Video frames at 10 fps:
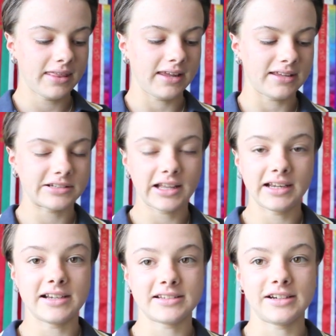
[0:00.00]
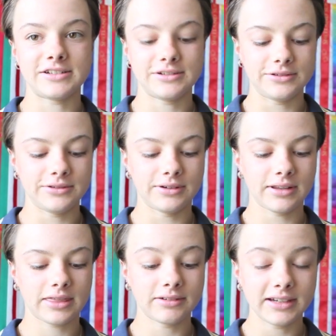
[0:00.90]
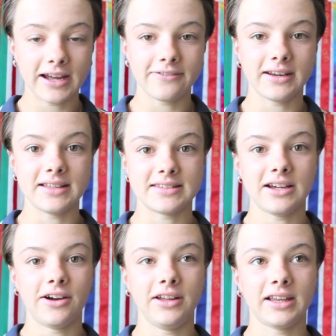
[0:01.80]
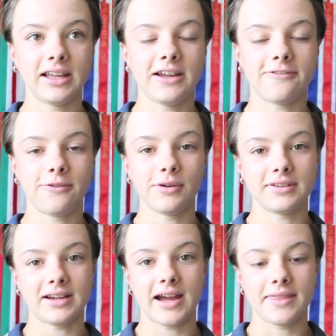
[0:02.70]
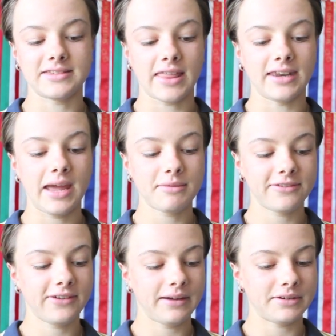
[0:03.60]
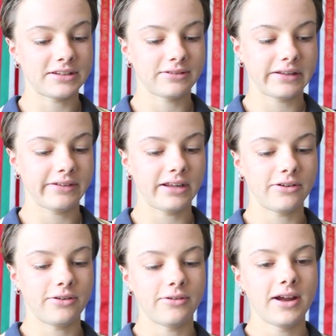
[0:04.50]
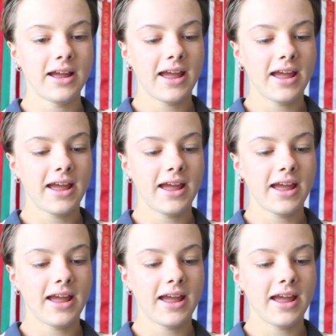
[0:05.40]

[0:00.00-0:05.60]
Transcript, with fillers: the Australian International three-day event is the only four-star in the Southern Hemisphere, which is really really cool,